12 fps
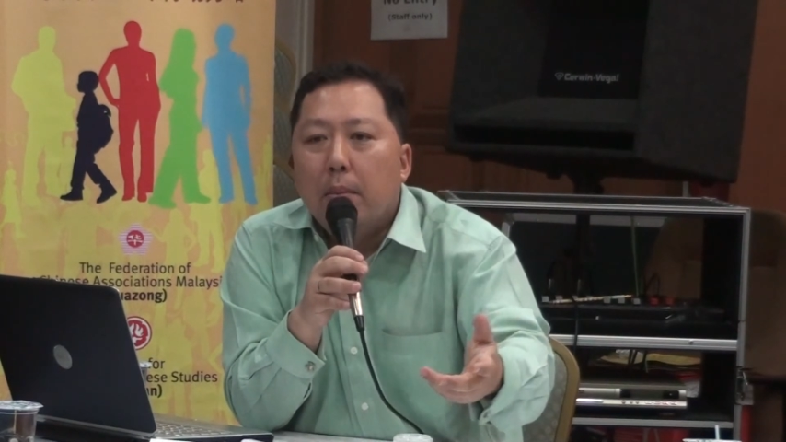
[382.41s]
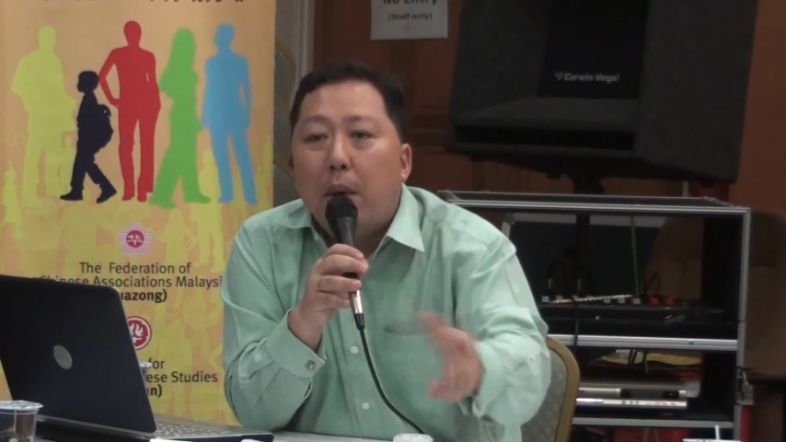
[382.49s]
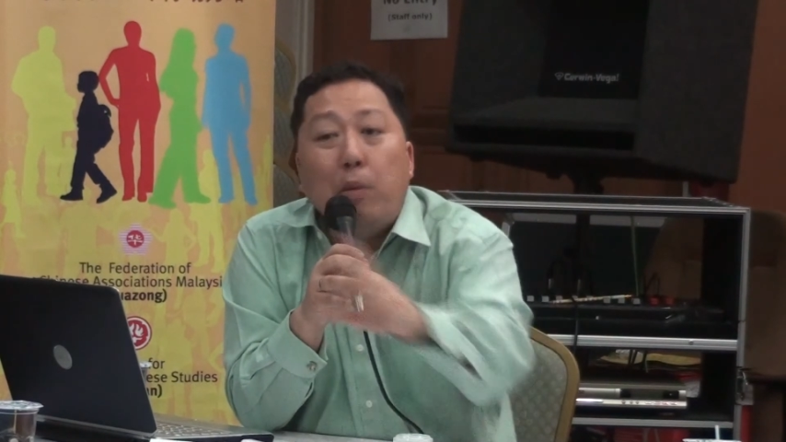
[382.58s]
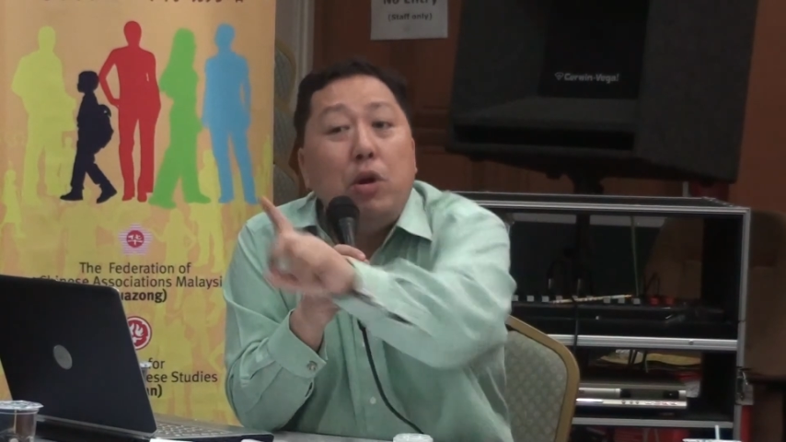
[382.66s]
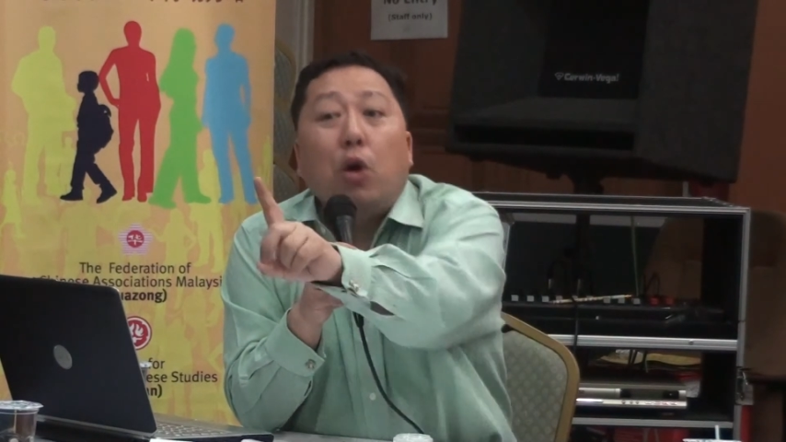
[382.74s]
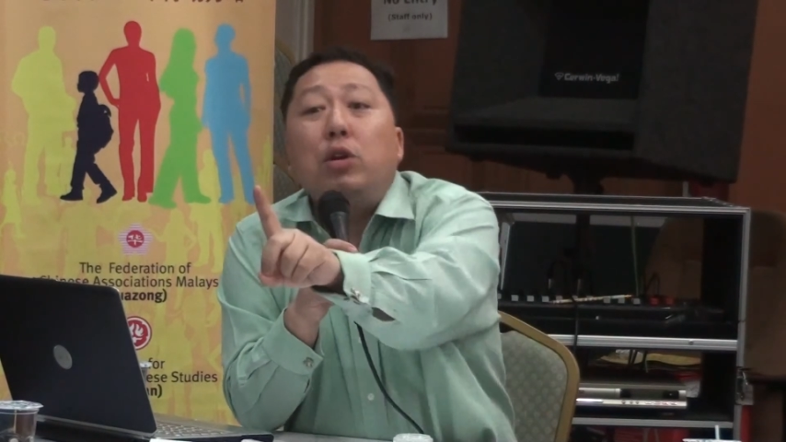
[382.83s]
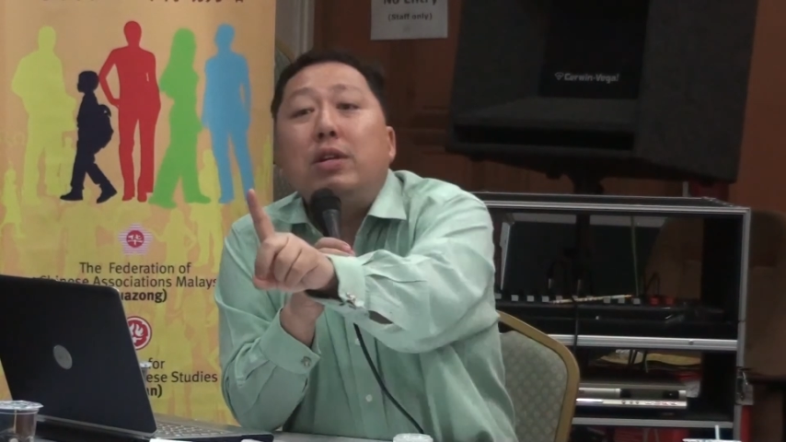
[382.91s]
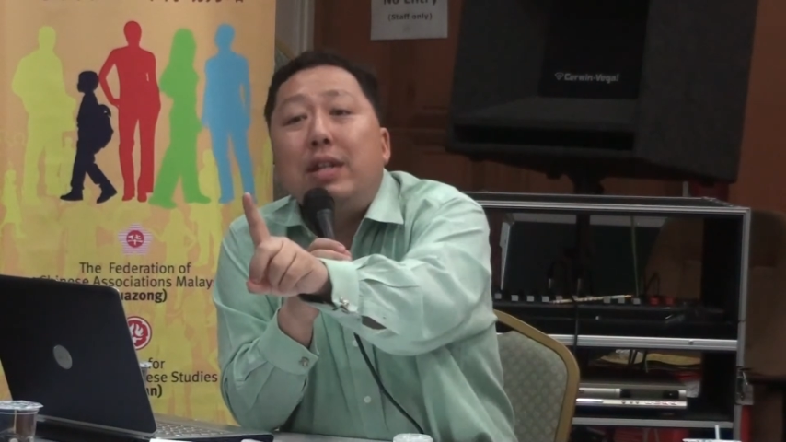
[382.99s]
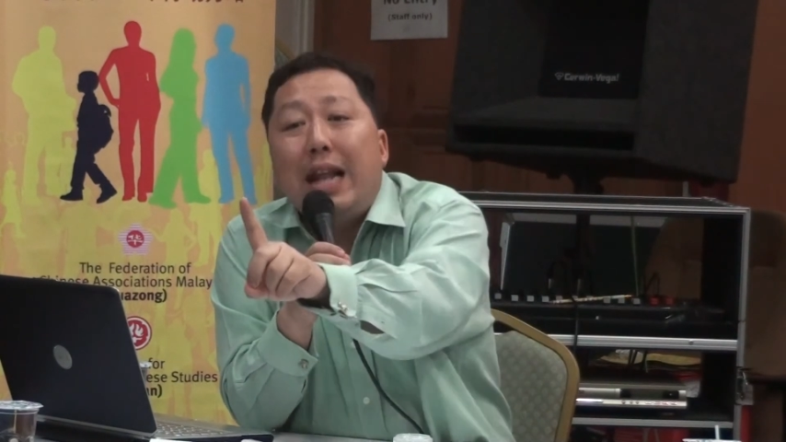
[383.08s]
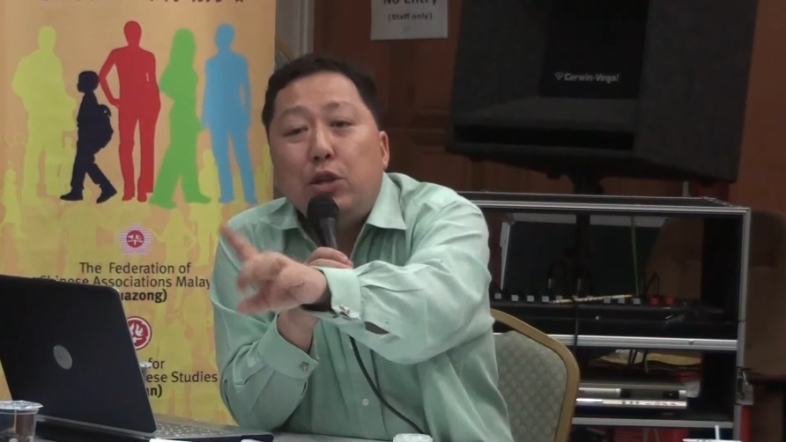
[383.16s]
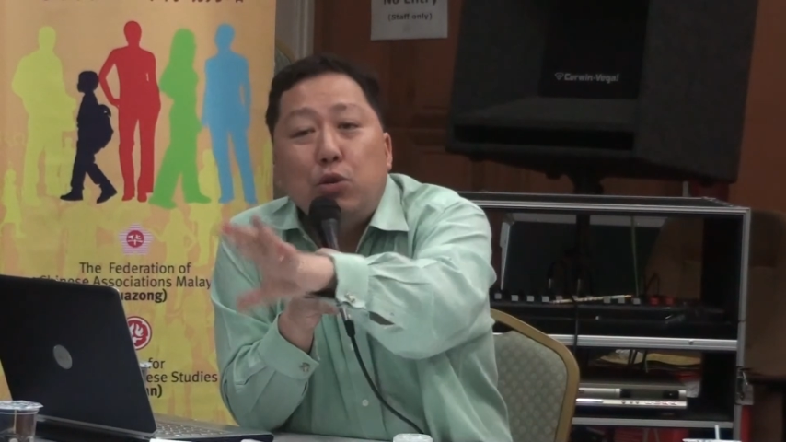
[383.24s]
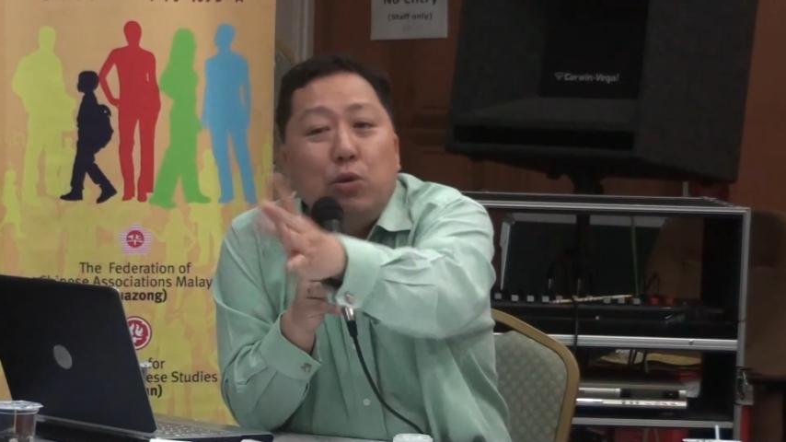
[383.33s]
but we're not going
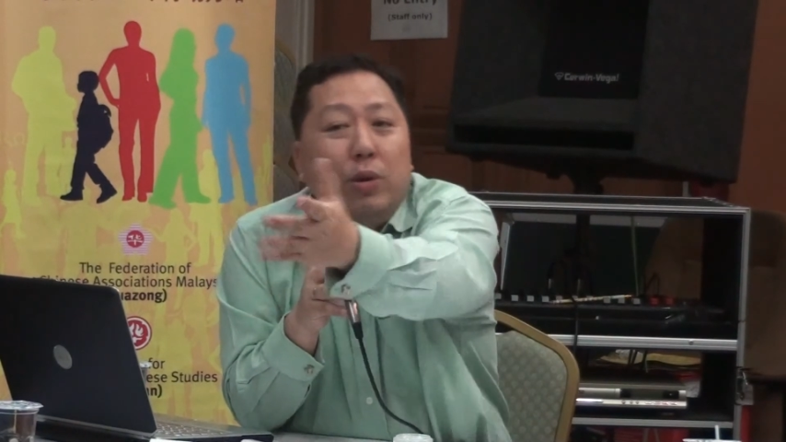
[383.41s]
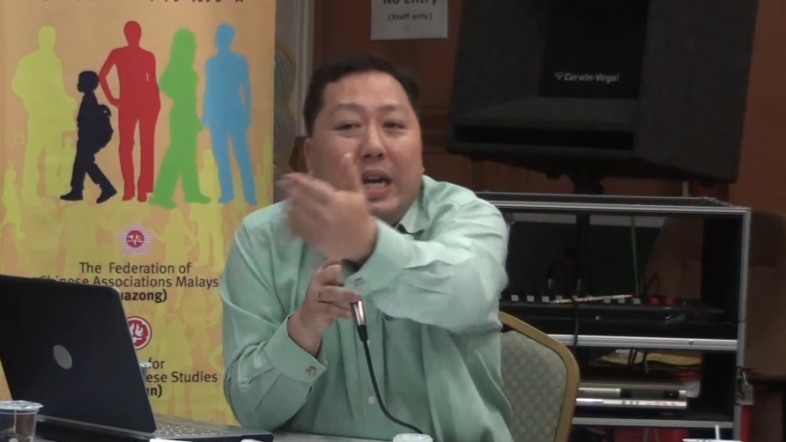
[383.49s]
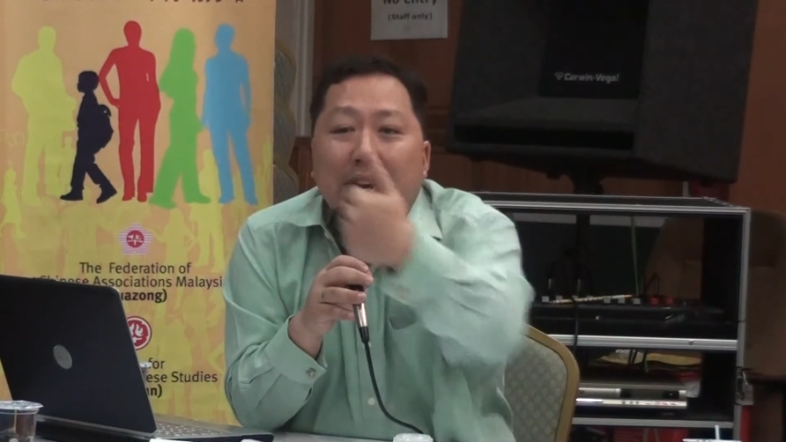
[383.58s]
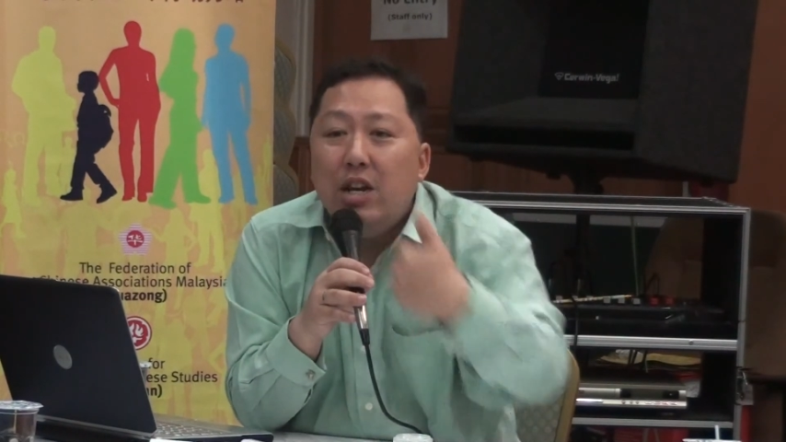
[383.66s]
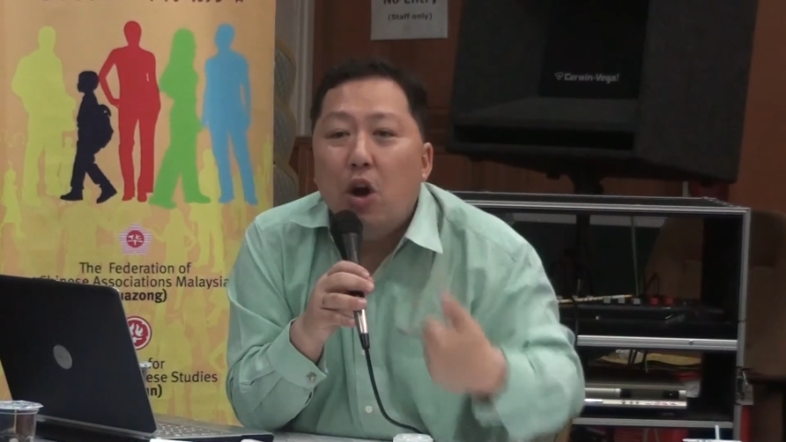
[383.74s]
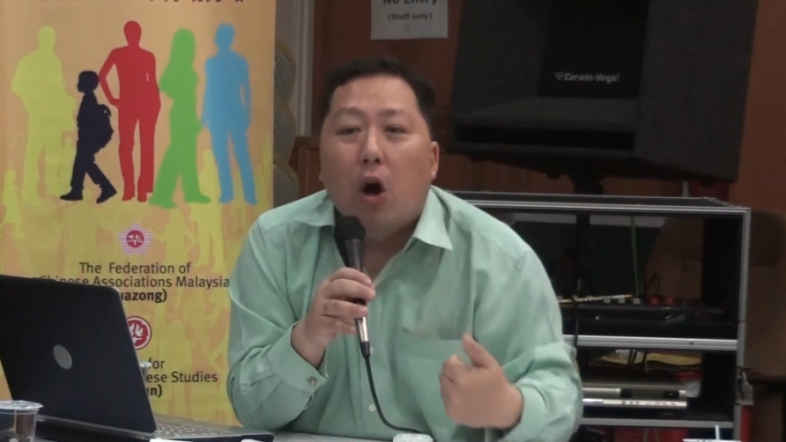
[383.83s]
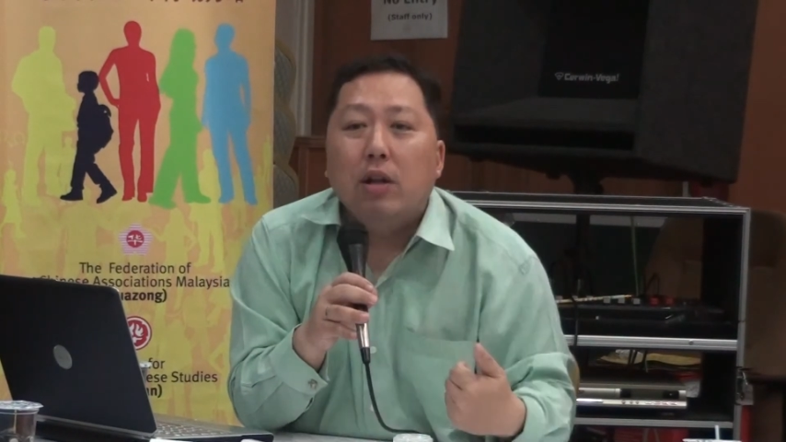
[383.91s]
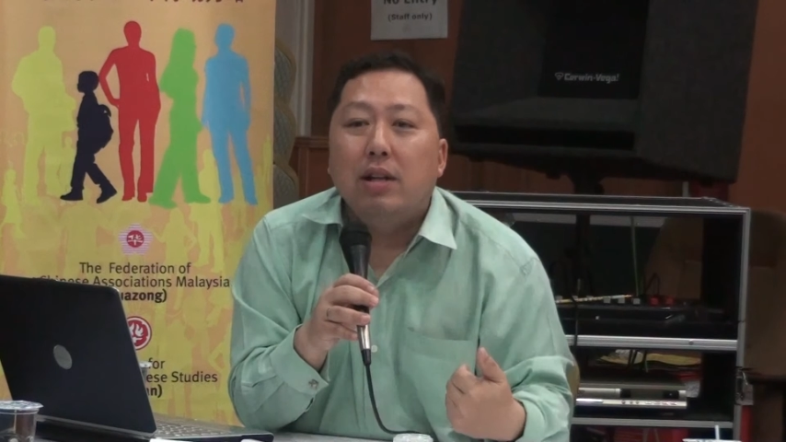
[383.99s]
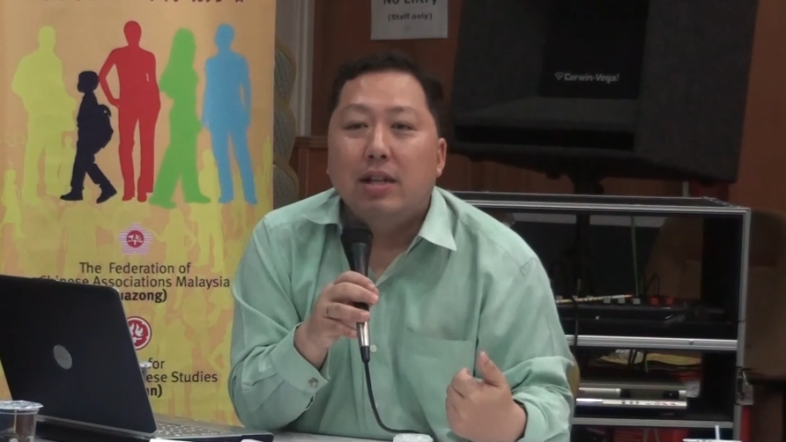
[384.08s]
to let you in on